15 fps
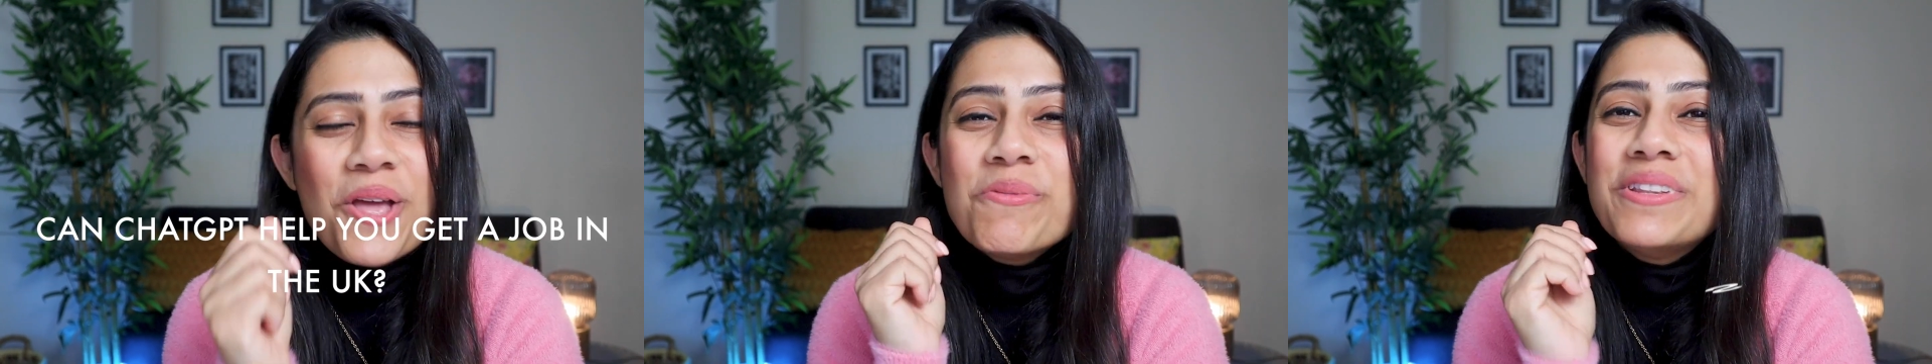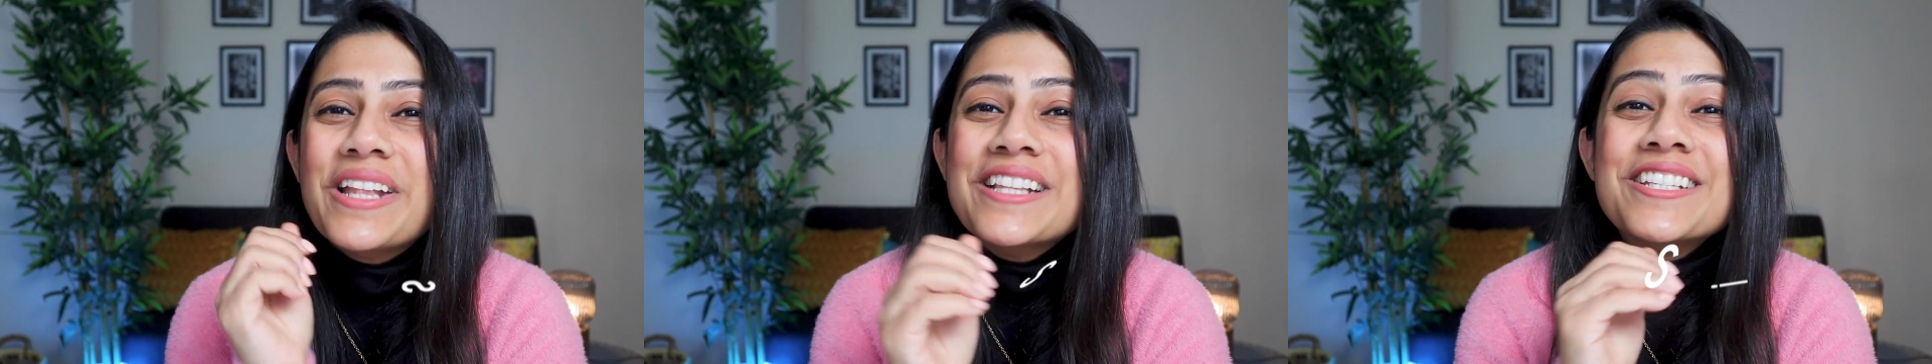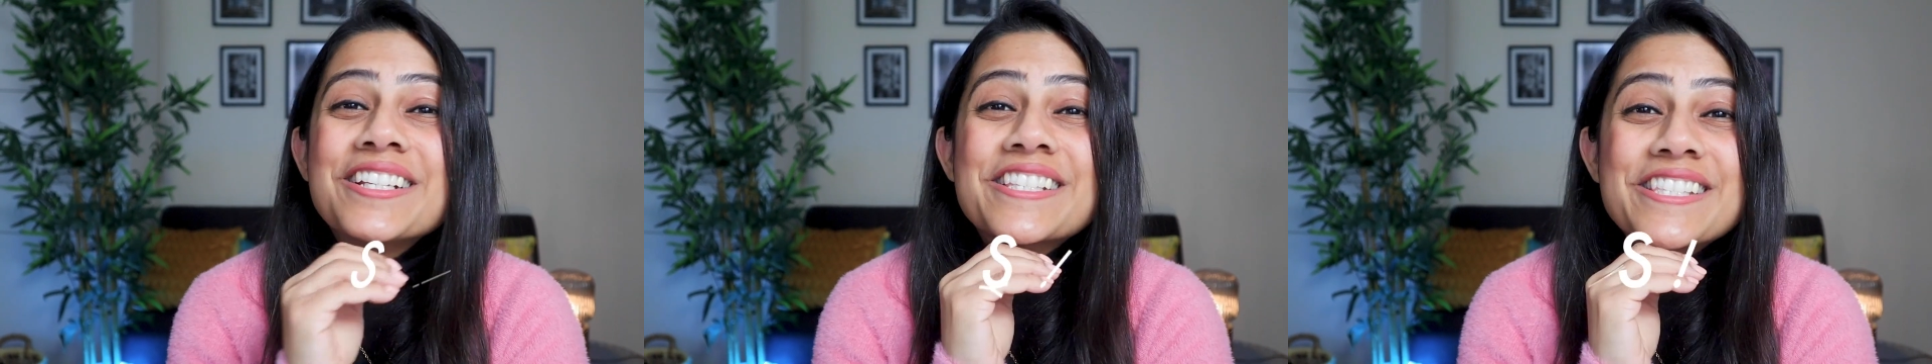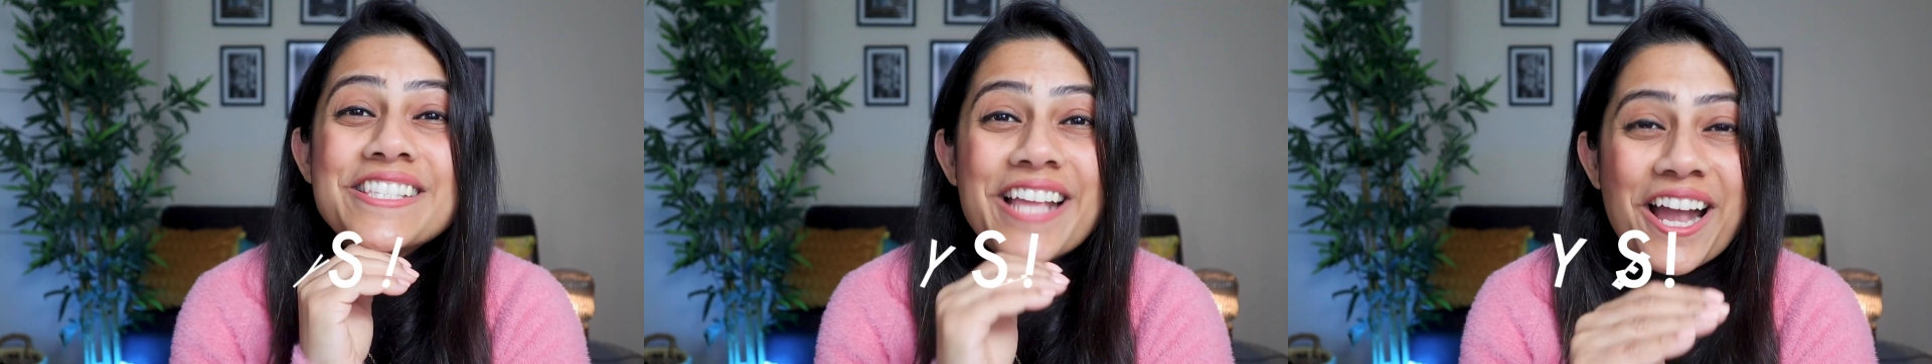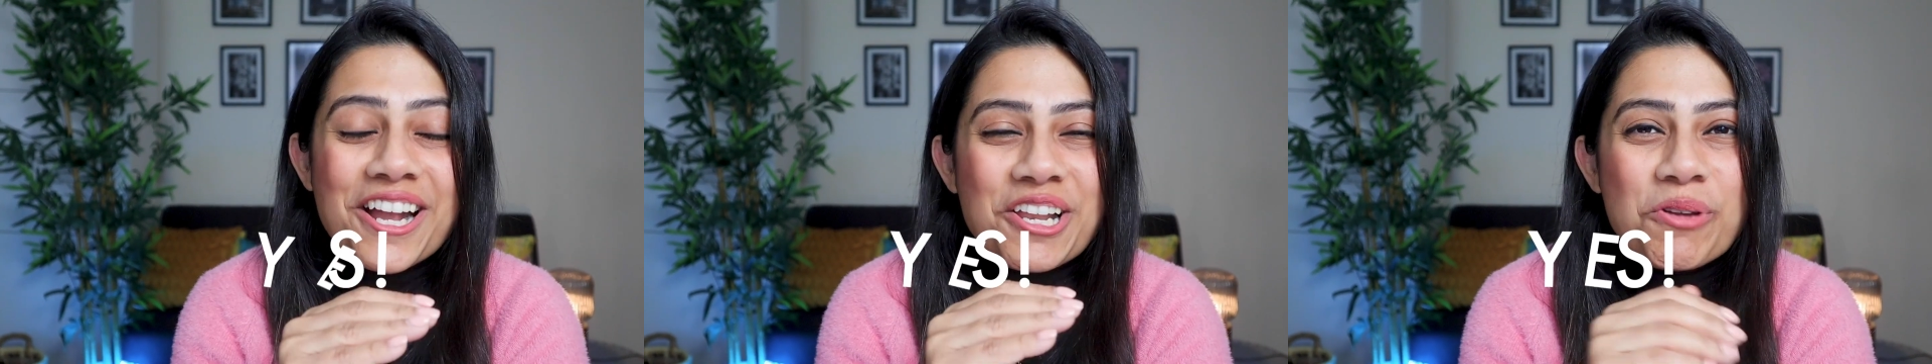But that's
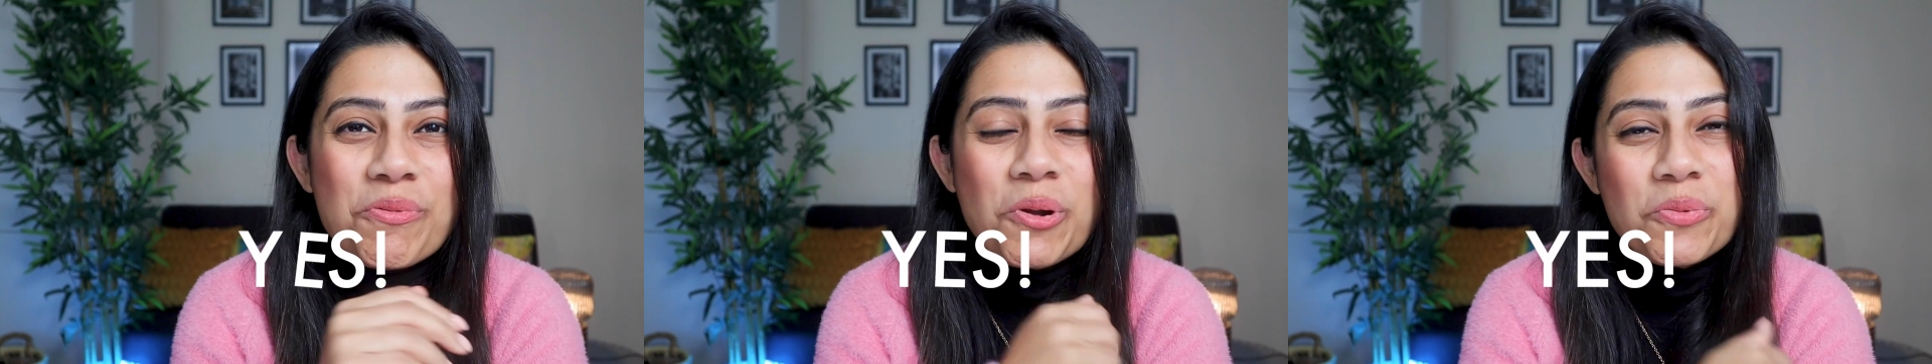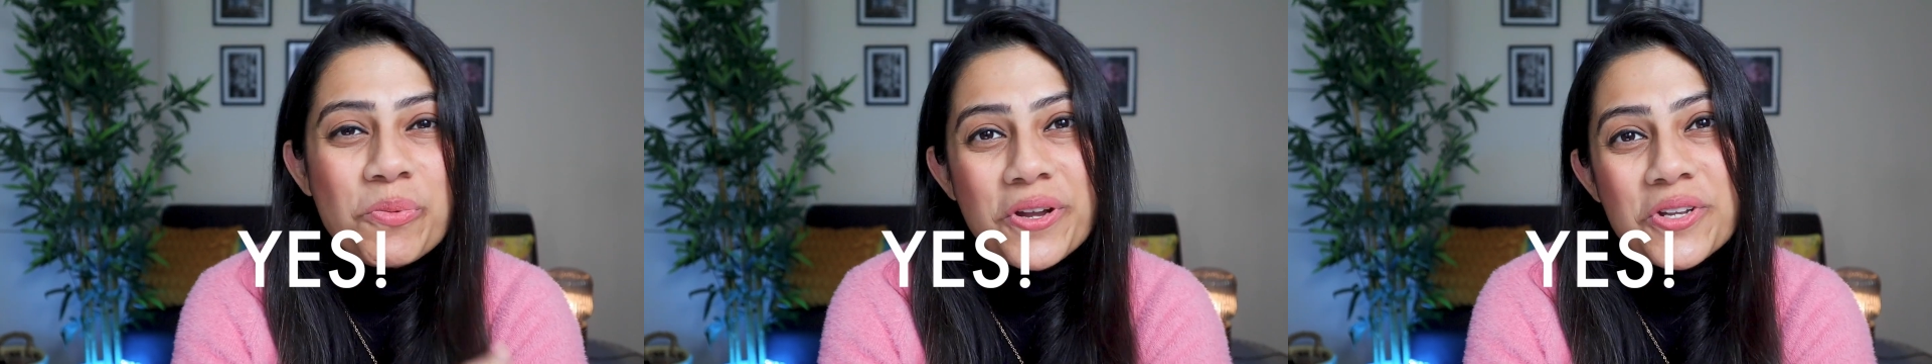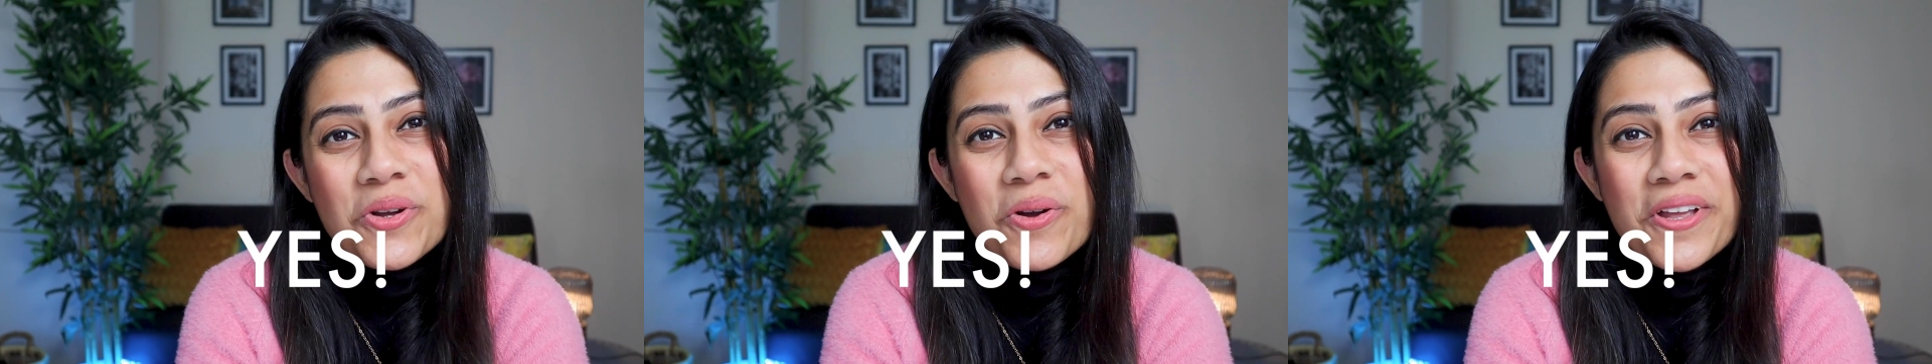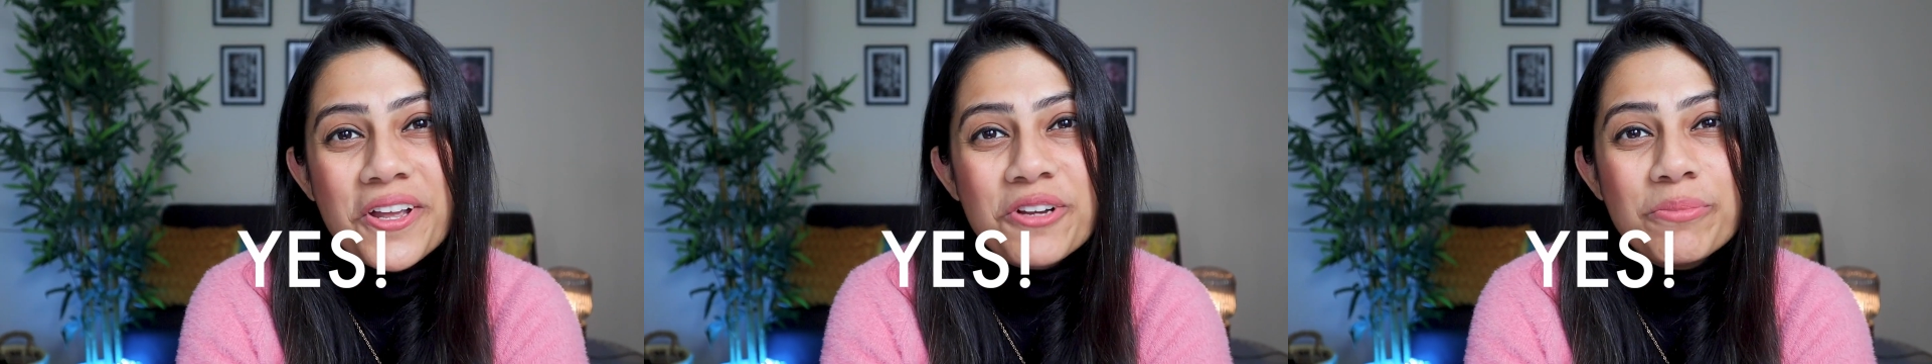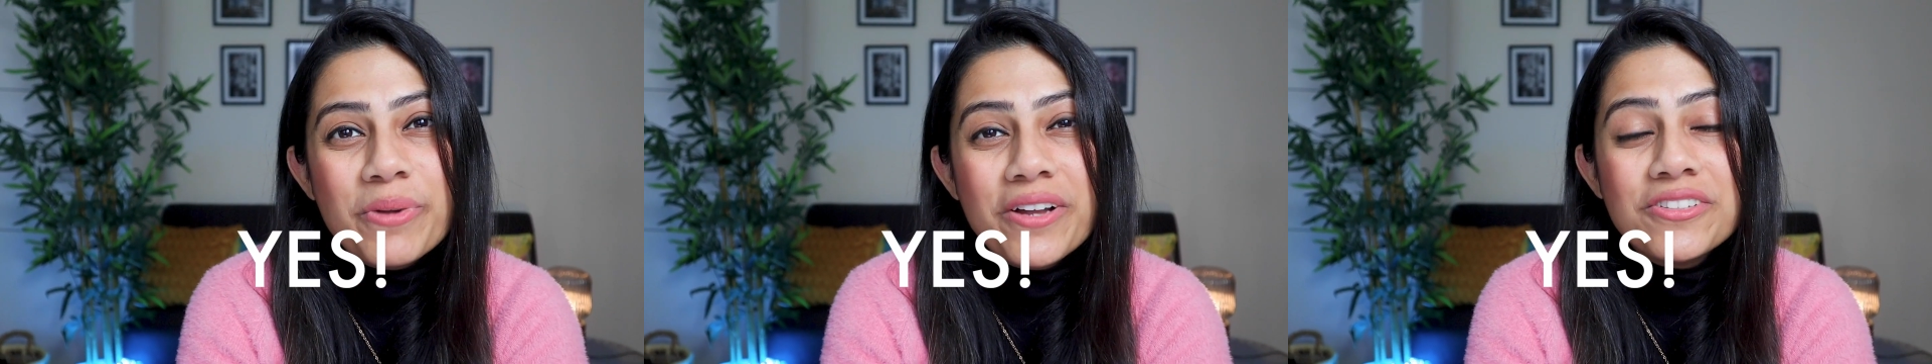exactly what we're
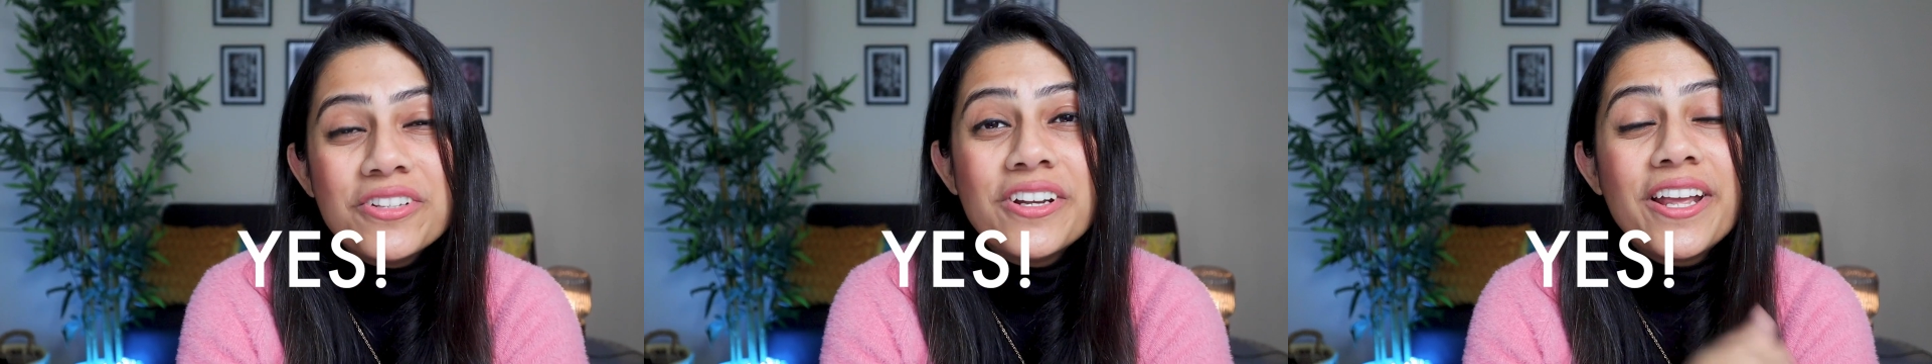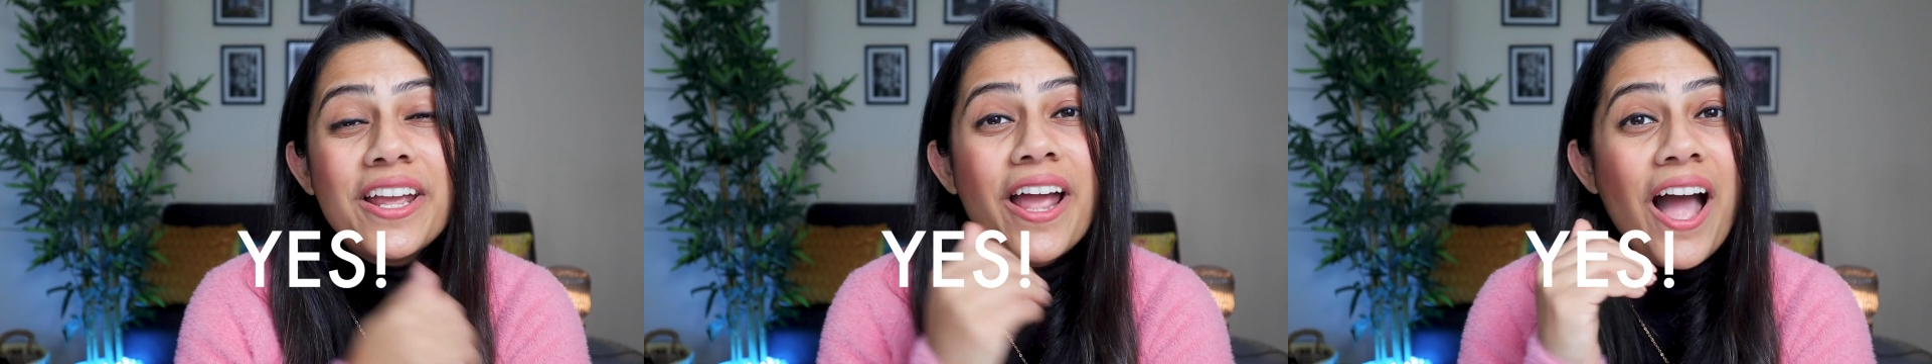talking about today,